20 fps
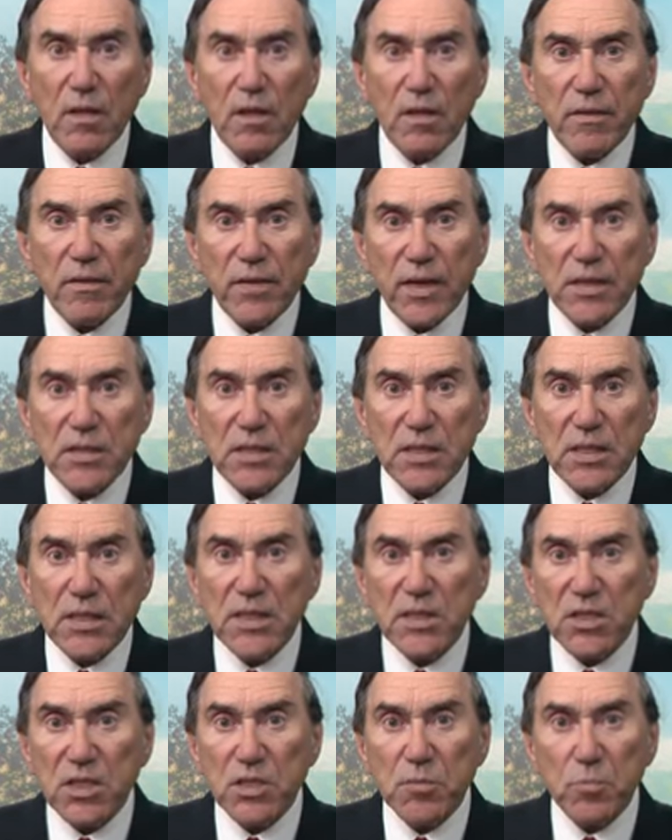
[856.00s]
They
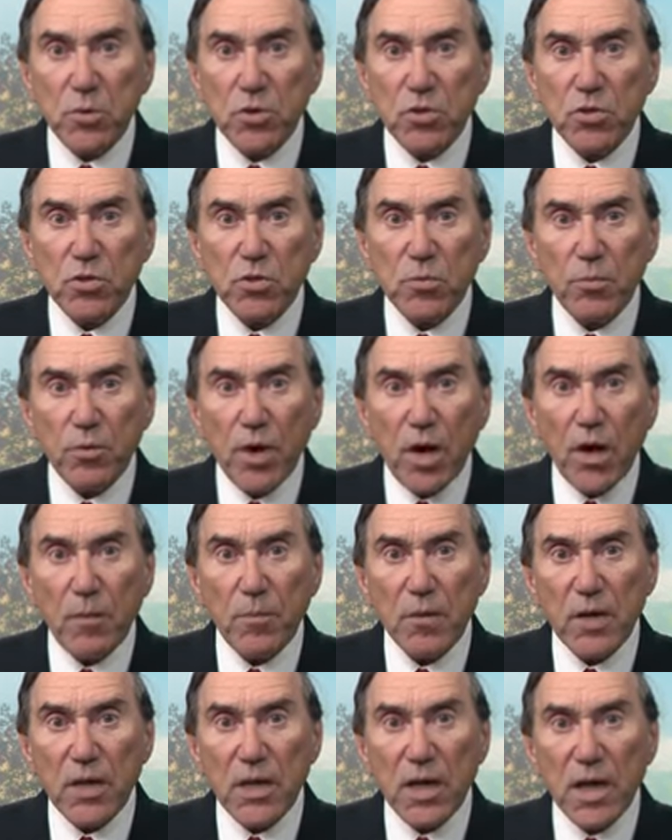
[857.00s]
seized his personal
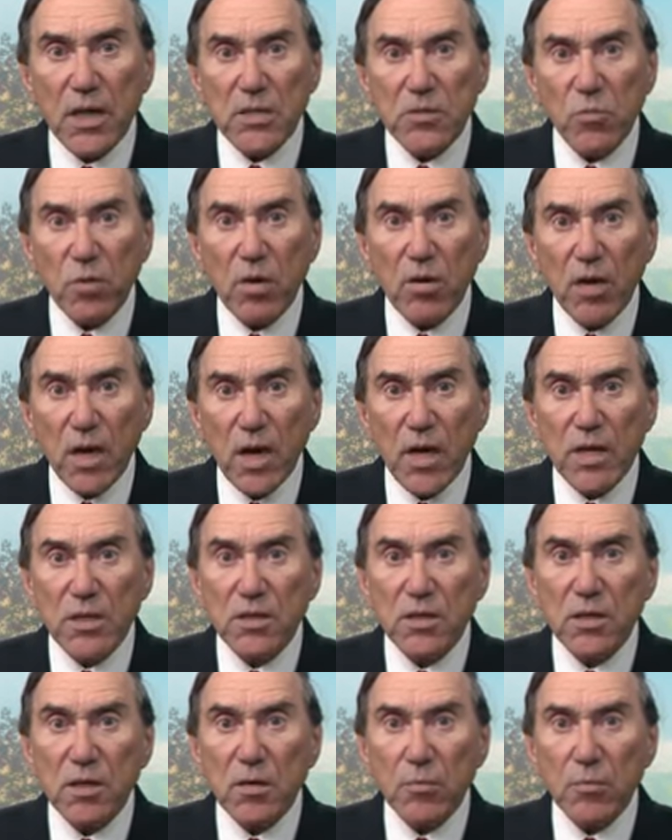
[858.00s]
property as well as